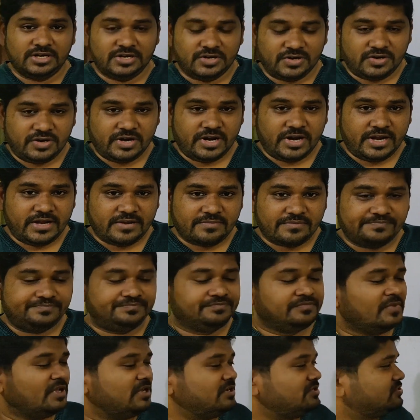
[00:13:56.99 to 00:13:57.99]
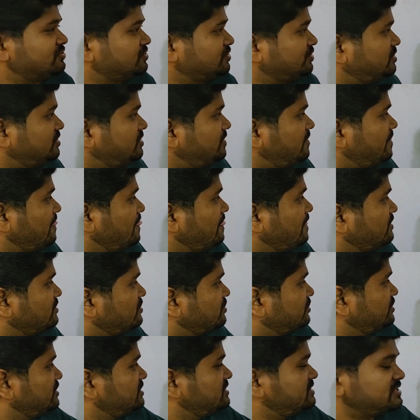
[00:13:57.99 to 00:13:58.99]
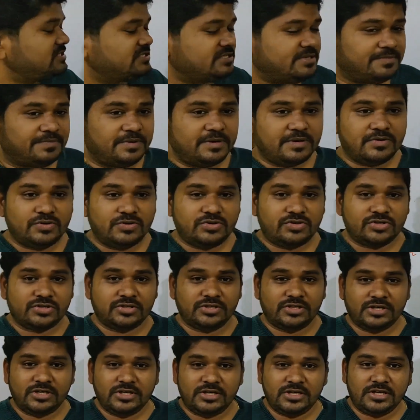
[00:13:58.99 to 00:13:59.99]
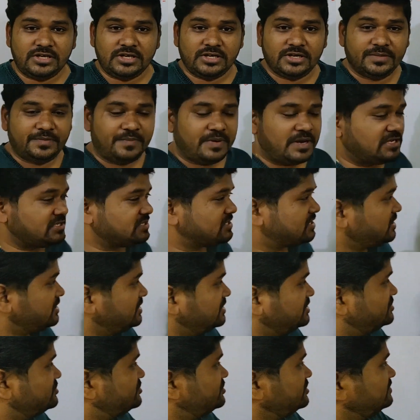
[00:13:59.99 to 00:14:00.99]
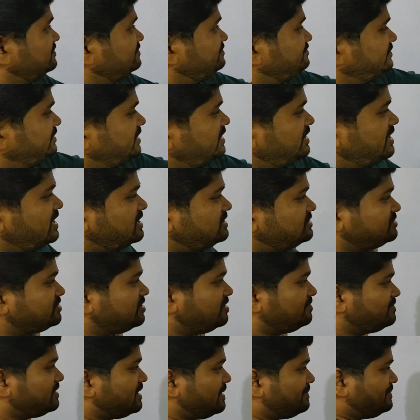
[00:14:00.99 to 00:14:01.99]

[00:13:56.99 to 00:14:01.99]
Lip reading: Okay, so this is about the first condition. It has some